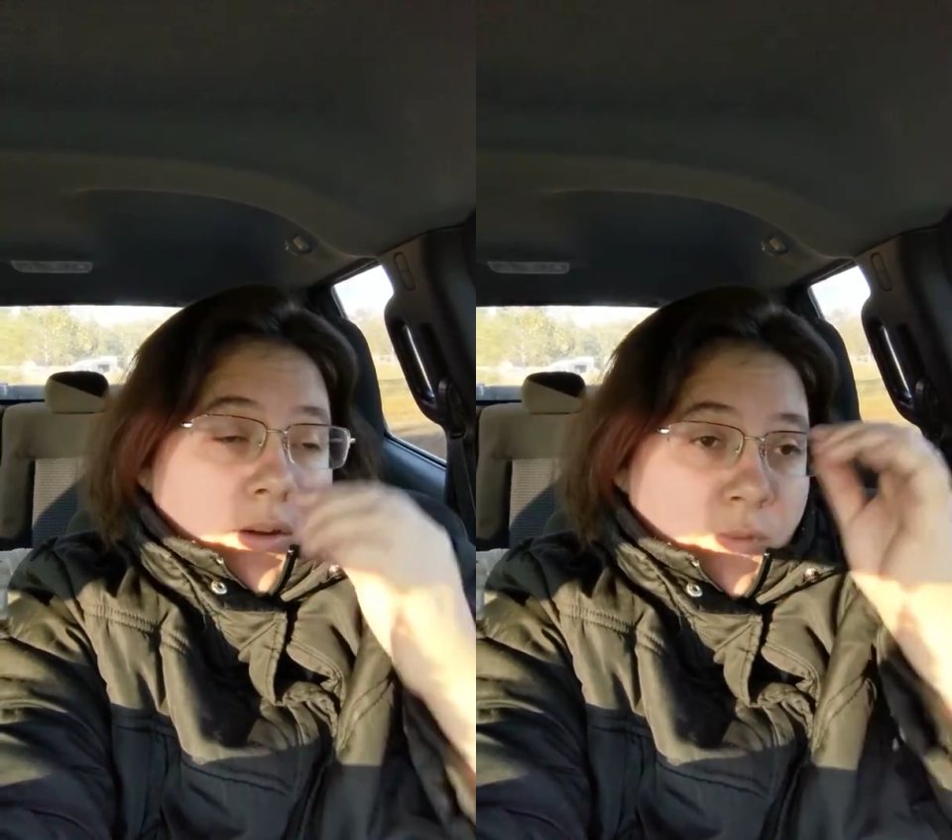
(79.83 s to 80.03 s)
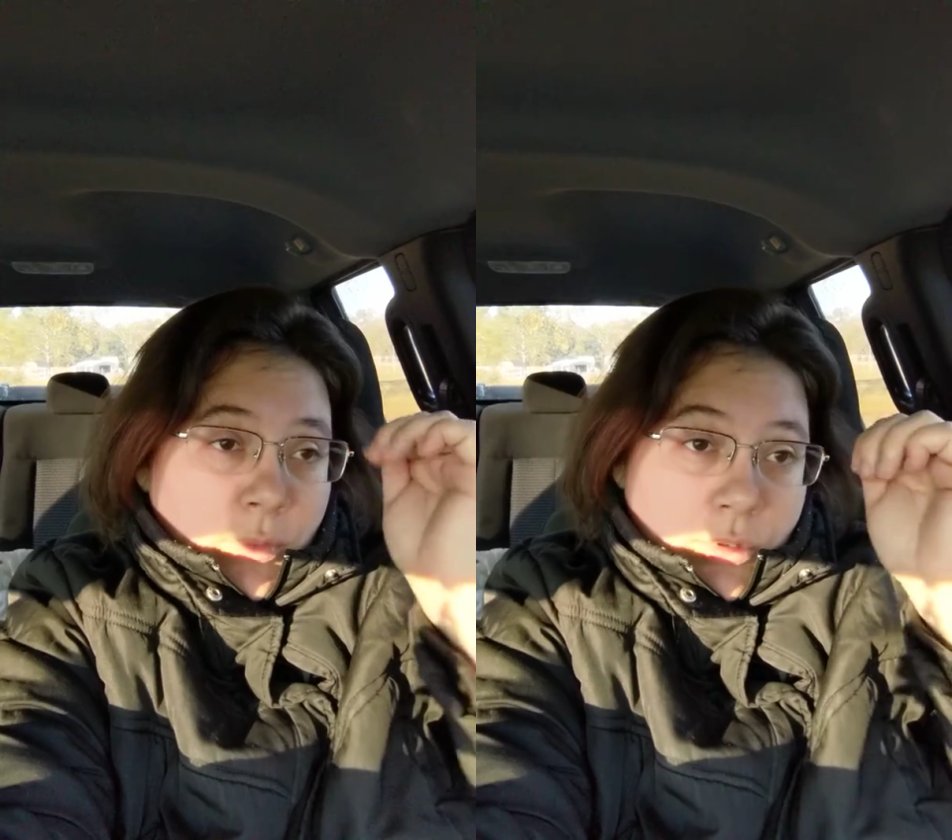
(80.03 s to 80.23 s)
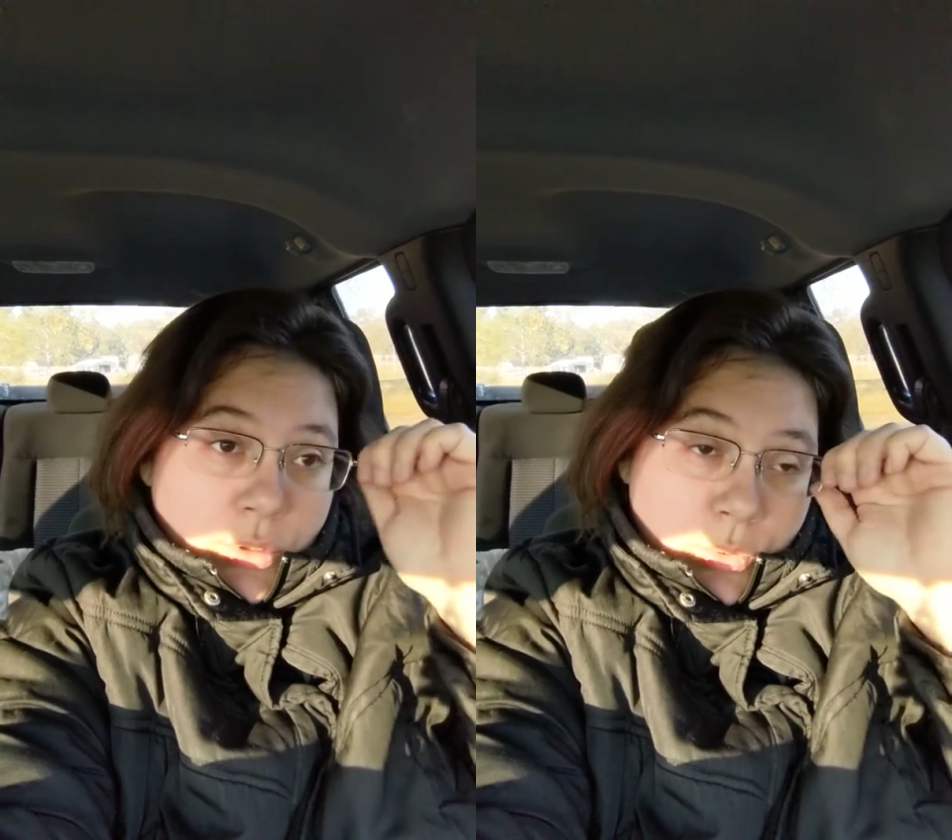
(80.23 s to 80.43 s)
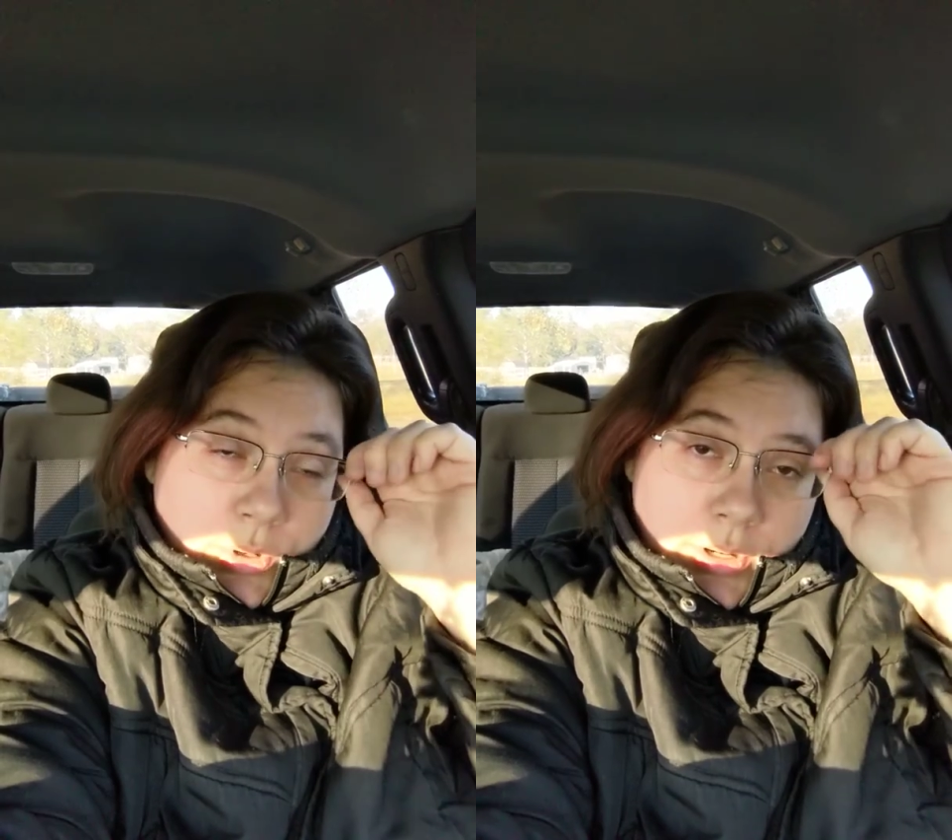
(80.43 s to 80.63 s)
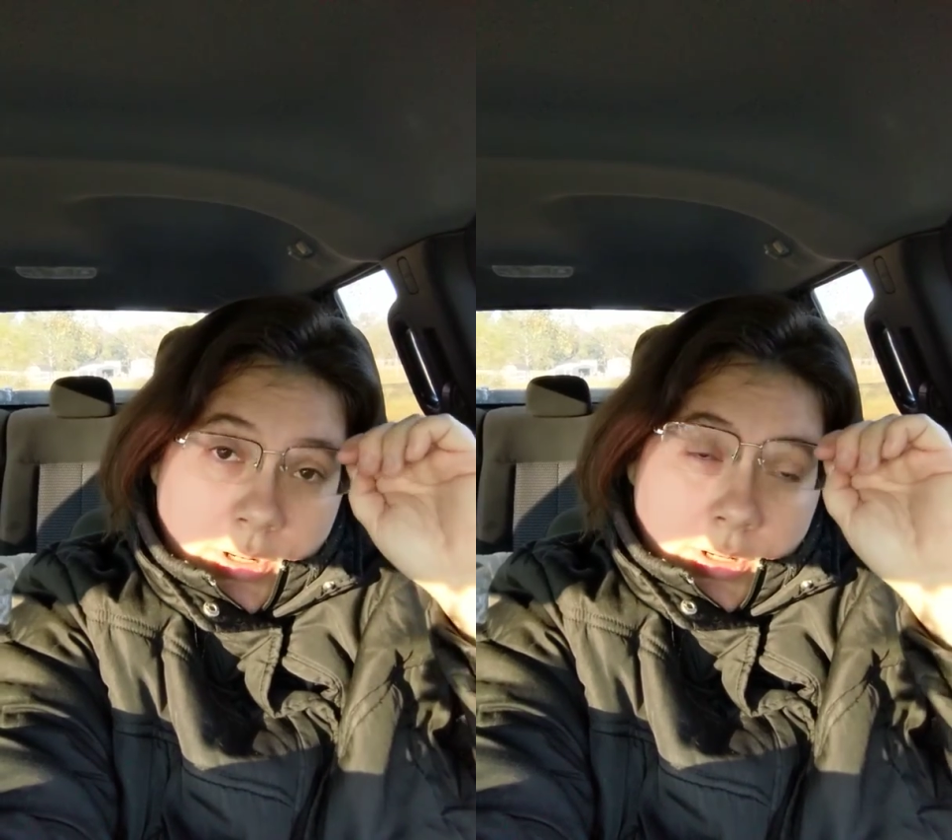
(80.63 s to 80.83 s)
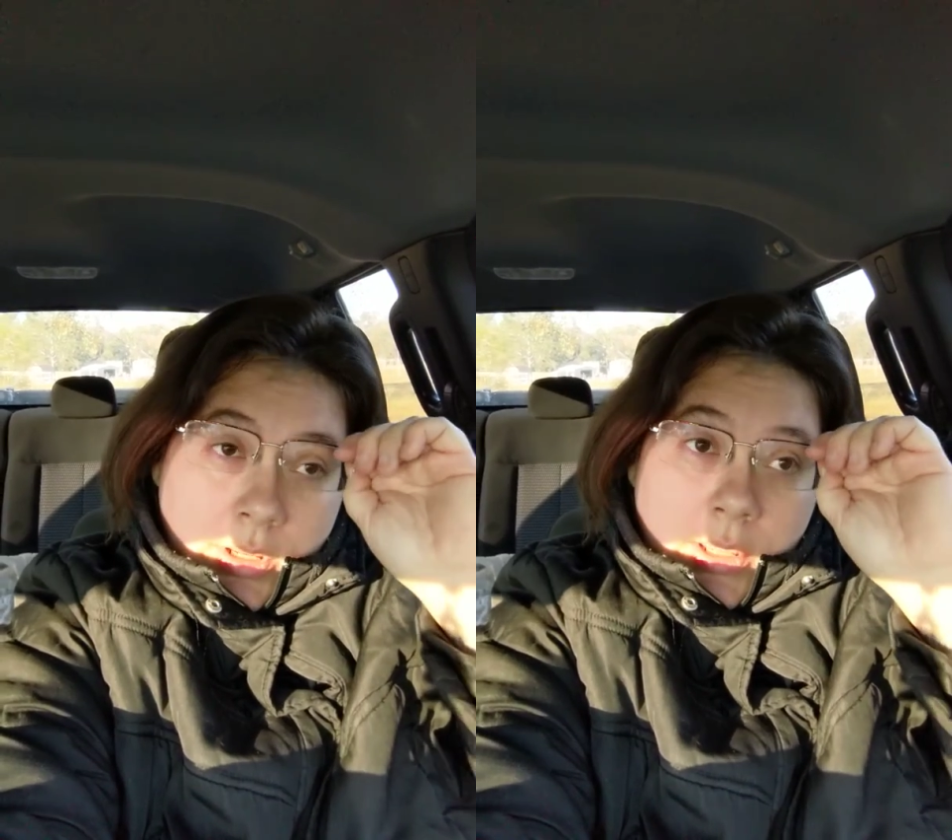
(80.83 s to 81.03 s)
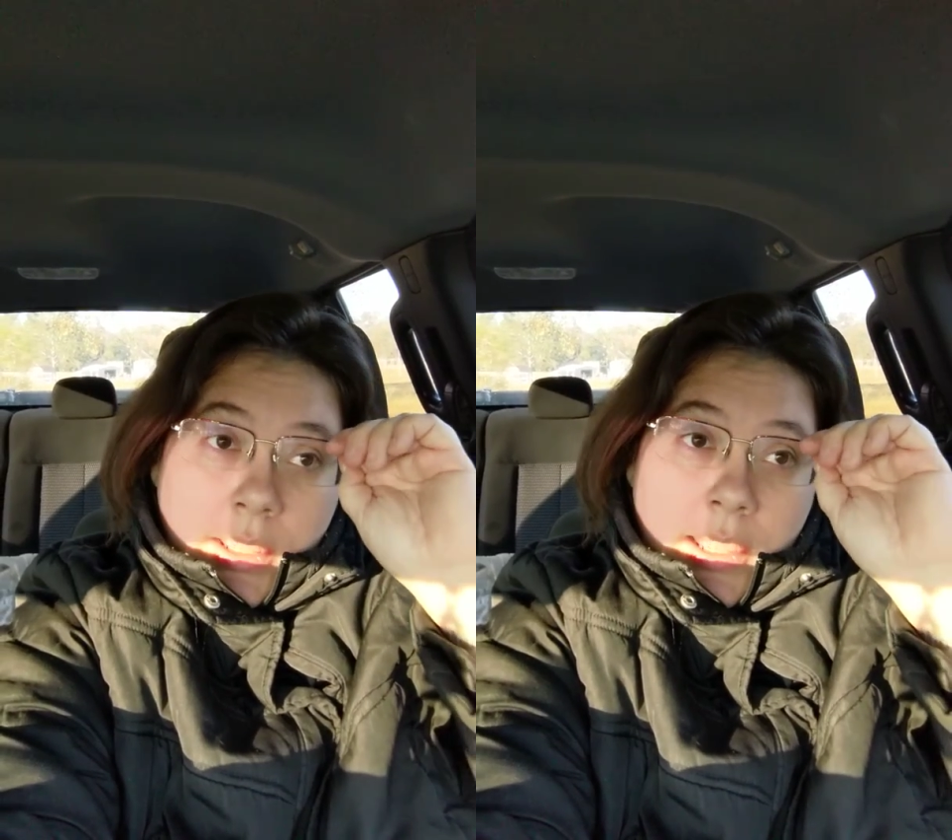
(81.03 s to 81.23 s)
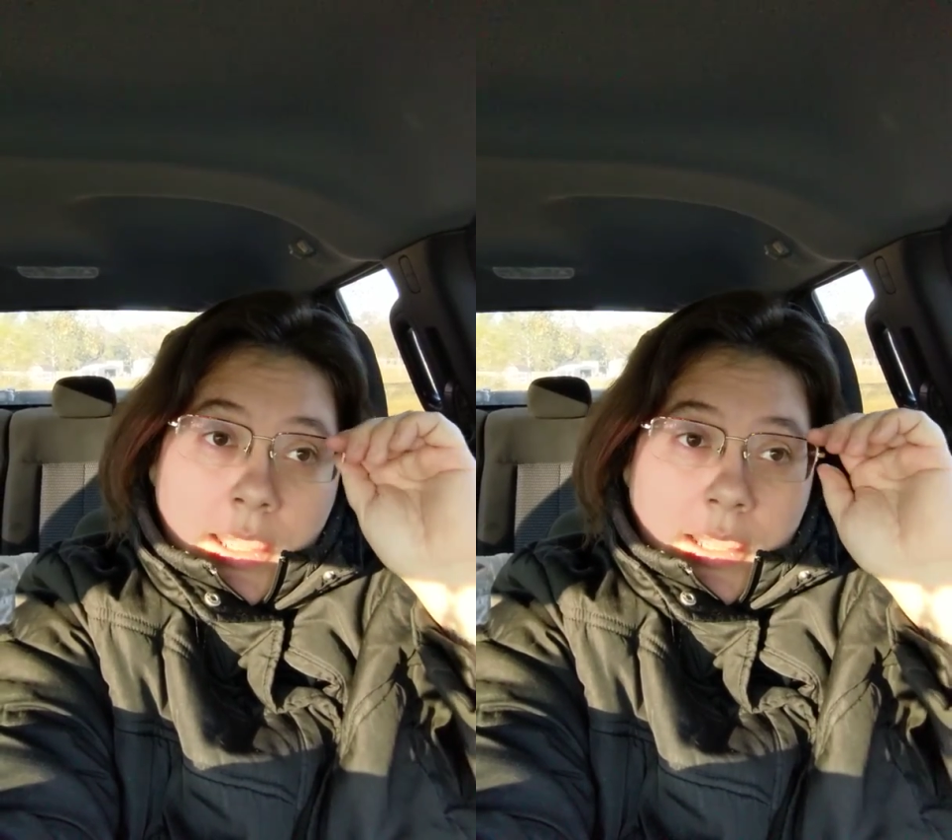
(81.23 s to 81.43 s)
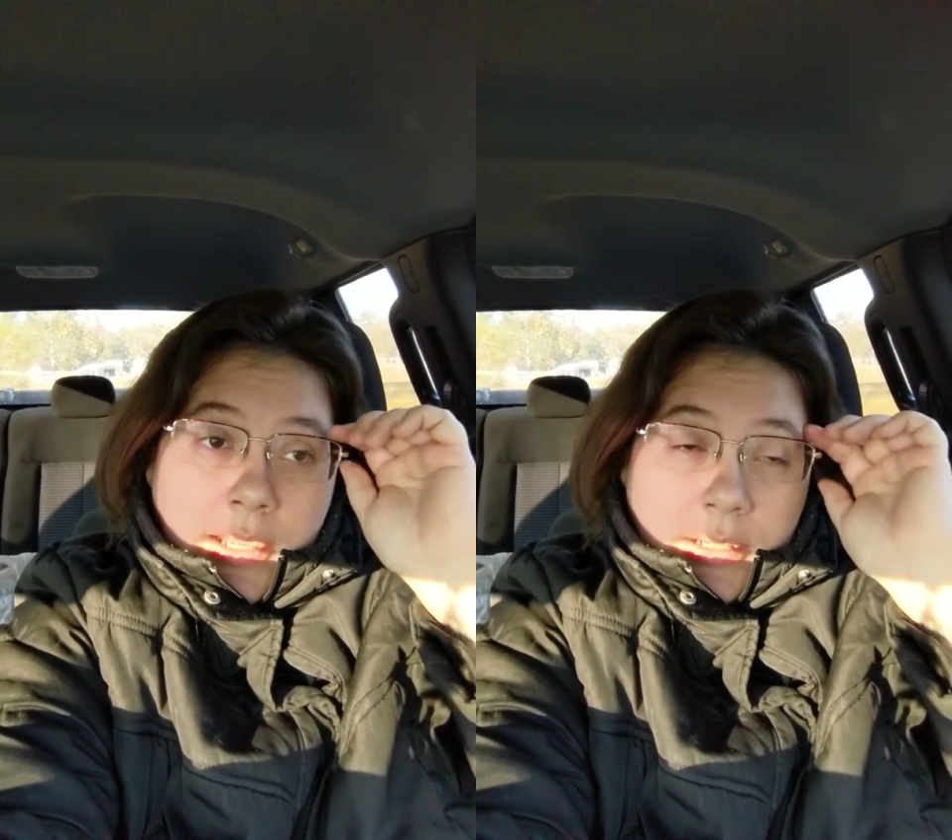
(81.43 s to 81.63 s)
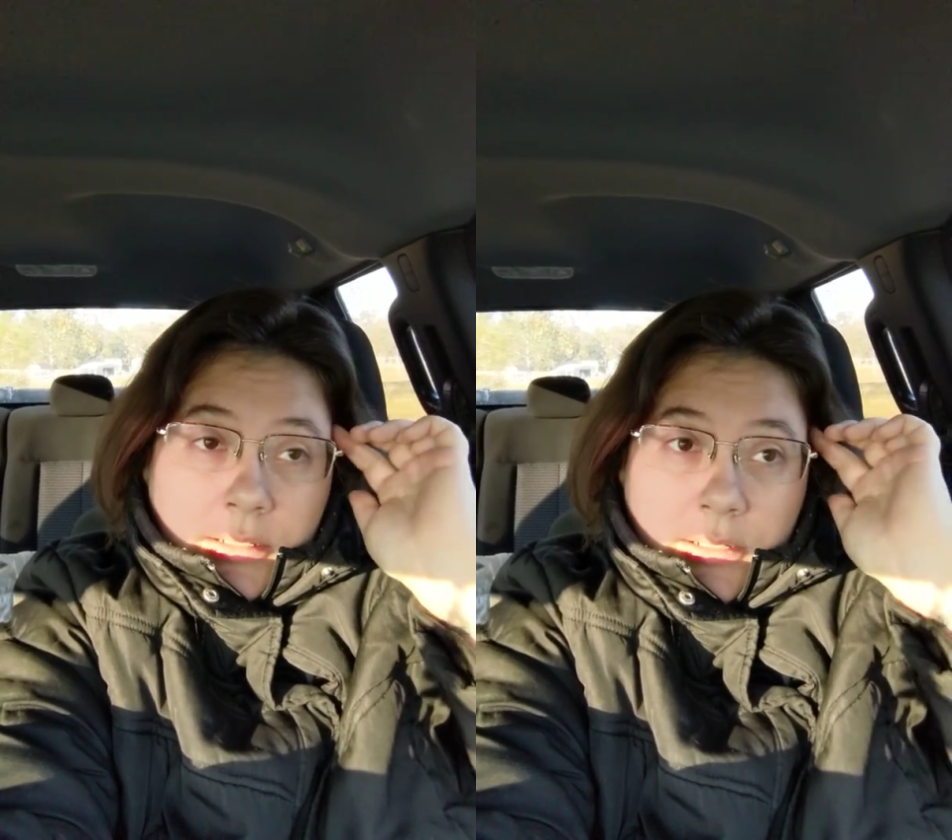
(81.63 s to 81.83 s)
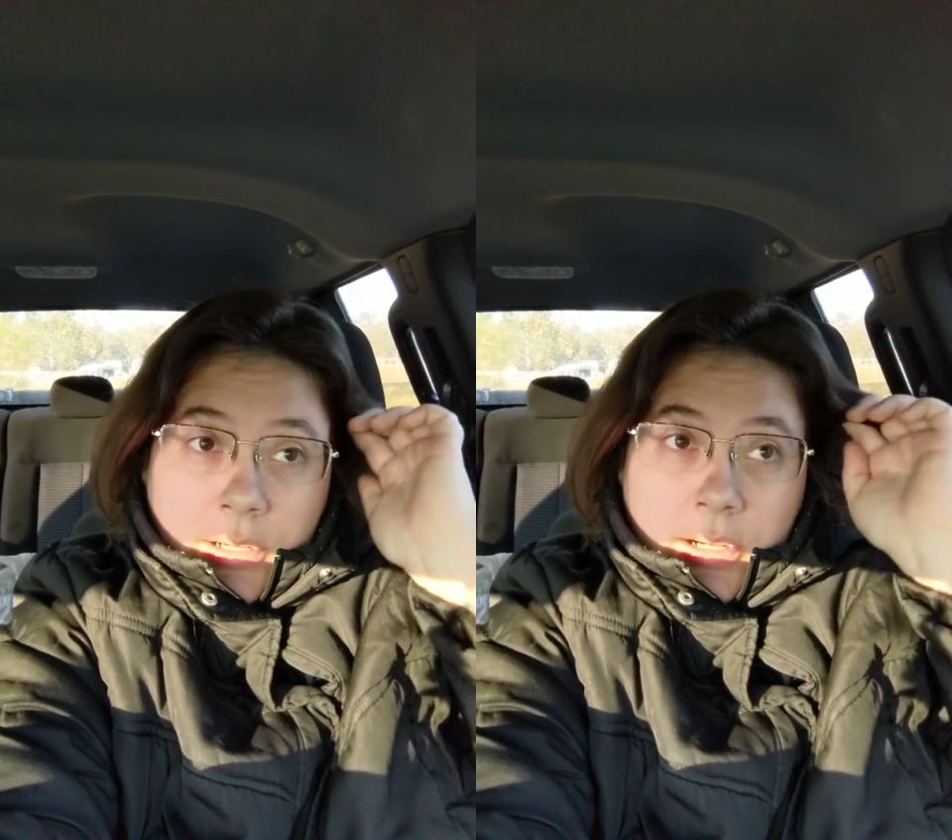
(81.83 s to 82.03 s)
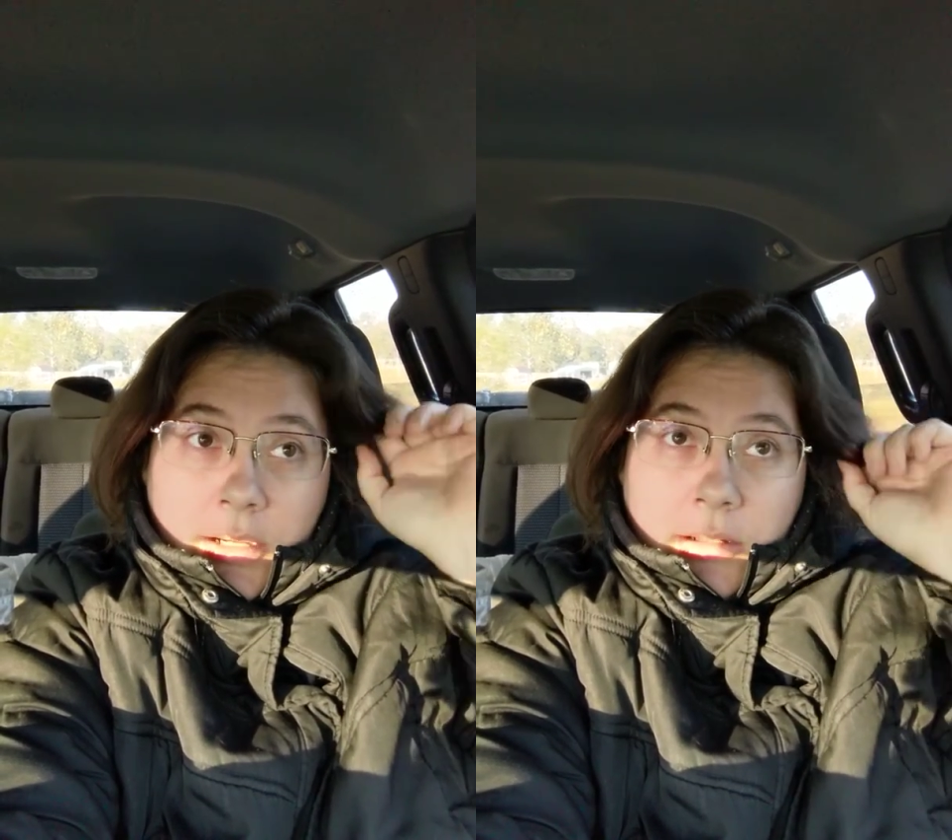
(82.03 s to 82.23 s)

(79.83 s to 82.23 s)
for sure. And